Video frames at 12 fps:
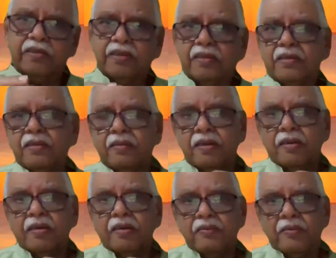The
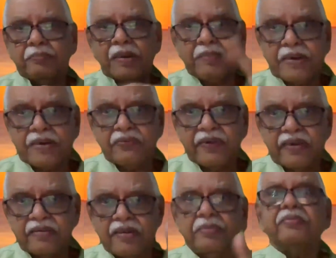permanent
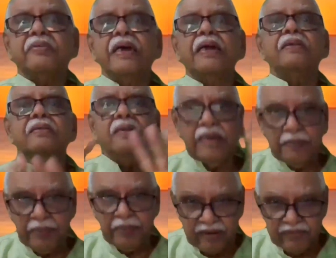friendships and the
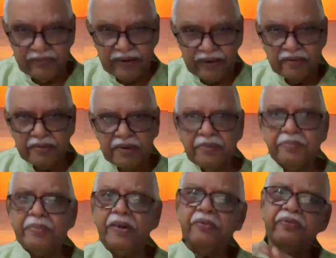temporary friendships.
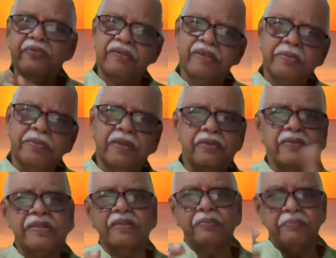Temporary friendships are
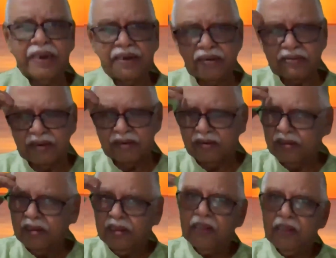when planets are
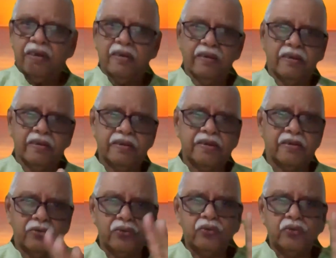
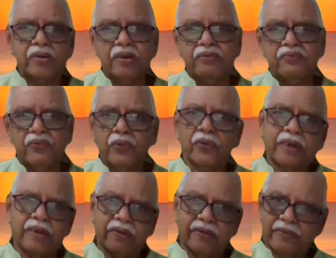in 2, 3, 4,
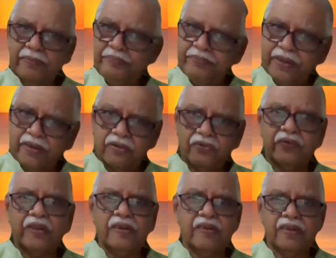and
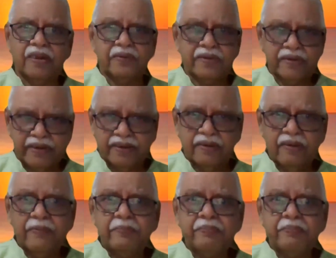12, 11, 10